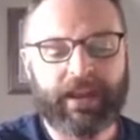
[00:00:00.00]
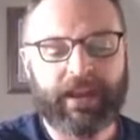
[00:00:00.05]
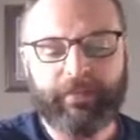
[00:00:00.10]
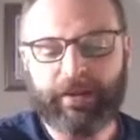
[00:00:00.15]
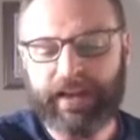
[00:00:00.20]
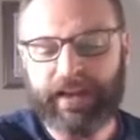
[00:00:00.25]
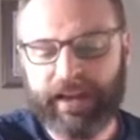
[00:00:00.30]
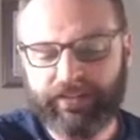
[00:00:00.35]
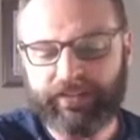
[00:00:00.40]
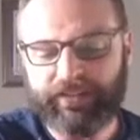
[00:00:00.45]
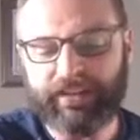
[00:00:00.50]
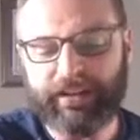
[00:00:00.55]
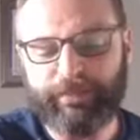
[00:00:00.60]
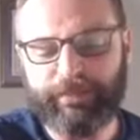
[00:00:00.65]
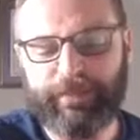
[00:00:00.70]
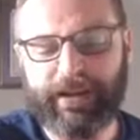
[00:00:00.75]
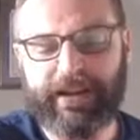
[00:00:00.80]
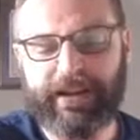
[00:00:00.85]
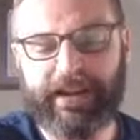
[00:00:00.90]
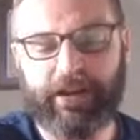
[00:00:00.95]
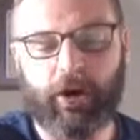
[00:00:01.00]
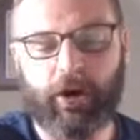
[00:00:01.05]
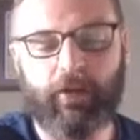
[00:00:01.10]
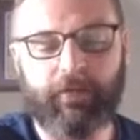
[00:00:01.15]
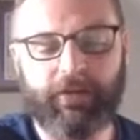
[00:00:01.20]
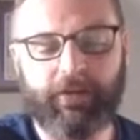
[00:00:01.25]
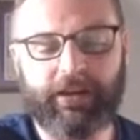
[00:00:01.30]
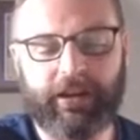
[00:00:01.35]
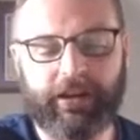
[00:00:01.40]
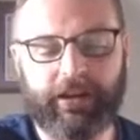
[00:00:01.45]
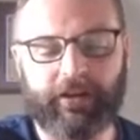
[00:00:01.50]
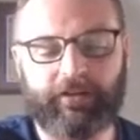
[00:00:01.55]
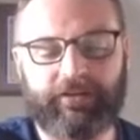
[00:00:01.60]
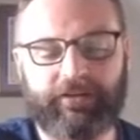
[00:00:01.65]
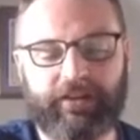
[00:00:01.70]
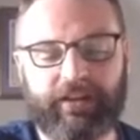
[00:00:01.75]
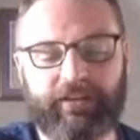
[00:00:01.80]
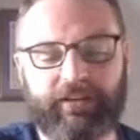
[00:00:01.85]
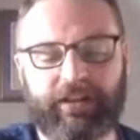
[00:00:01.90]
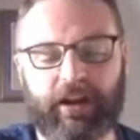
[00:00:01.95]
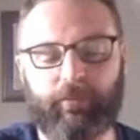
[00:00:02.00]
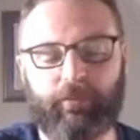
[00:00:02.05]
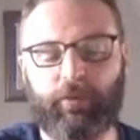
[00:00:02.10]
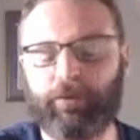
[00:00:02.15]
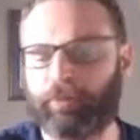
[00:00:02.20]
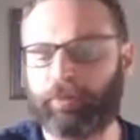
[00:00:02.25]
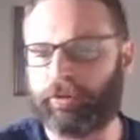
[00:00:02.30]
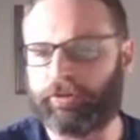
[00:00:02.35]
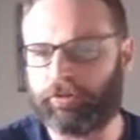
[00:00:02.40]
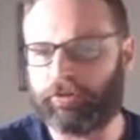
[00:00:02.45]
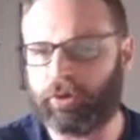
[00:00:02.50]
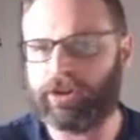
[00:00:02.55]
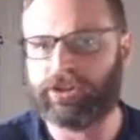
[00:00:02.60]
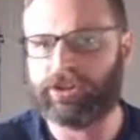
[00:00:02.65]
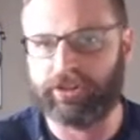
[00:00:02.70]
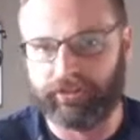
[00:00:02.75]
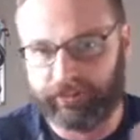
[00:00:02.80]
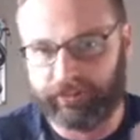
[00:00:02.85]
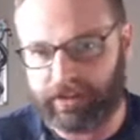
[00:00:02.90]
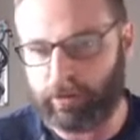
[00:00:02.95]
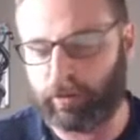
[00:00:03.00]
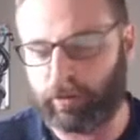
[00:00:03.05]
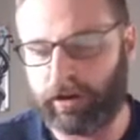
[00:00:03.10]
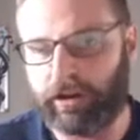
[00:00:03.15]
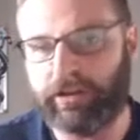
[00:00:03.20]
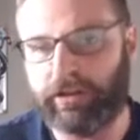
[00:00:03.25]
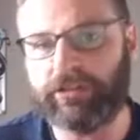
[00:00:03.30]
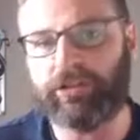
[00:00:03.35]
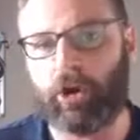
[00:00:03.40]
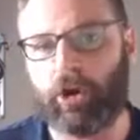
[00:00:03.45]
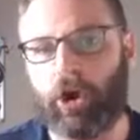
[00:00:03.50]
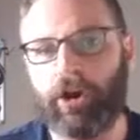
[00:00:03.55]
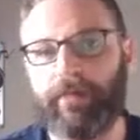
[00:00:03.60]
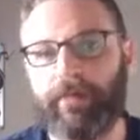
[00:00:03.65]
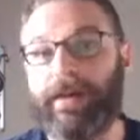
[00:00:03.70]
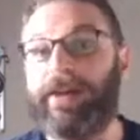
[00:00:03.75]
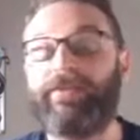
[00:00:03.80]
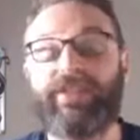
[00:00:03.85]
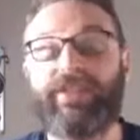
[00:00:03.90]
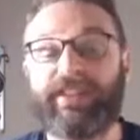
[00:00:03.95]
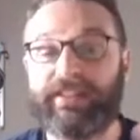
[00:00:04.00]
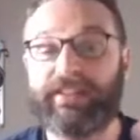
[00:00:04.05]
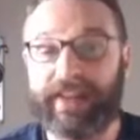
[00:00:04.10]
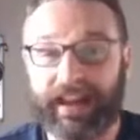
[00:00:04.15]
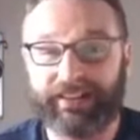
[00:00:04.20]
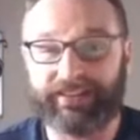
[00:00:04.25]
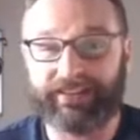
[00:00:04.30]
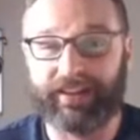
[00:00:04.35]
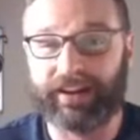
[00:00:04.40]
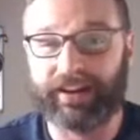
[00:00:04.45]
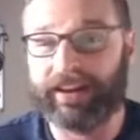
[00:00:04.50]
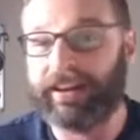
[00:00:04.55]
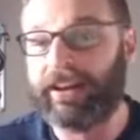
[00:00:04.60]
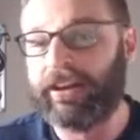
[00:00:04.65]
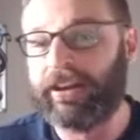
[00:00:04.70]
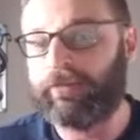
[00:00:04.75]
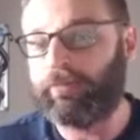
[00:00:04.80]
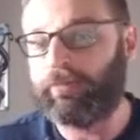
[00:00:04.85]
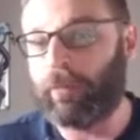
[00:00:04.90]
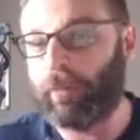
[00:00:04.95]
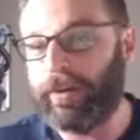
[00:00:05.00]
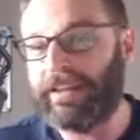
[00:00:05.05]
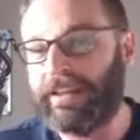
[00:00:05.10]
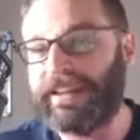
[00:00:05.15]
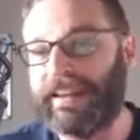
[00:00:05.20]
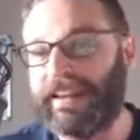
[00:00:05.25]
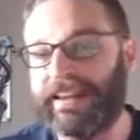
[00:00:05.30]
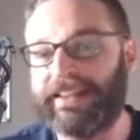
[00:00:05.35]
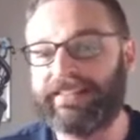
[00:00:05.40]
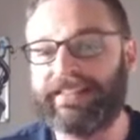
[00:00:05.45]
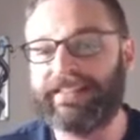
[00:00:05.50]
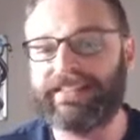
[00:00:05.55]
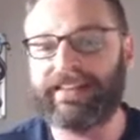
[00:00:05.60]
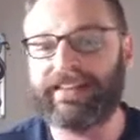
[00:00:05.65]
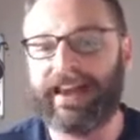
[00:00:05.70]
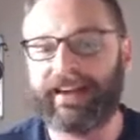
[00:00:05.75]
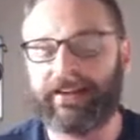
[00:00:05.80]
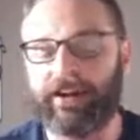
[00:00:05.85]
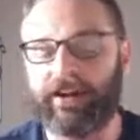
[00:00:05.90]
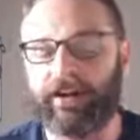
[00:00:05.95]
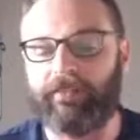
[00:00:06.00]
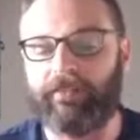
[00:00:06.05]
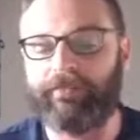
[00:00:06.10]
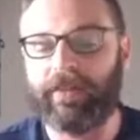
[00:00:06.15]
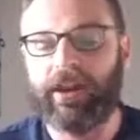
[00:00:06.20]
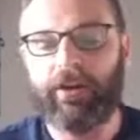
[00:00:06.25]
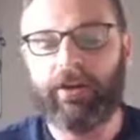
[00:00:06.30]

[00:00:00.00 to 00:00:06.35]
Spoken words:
But SNMP over the years did come with restrictions that we're going to talk about in the next nugget when we get into netconf.